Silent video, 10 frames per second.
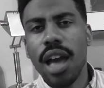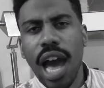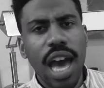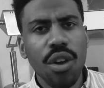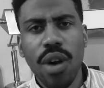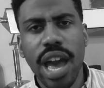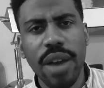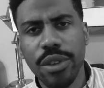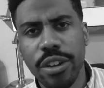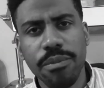I don't
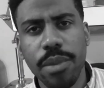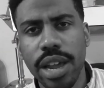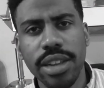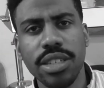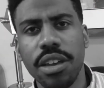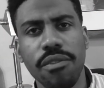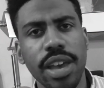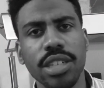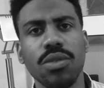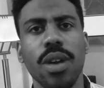have enough money to
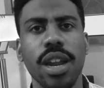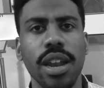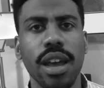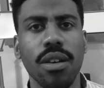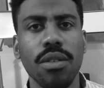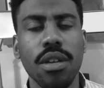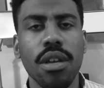invest right now.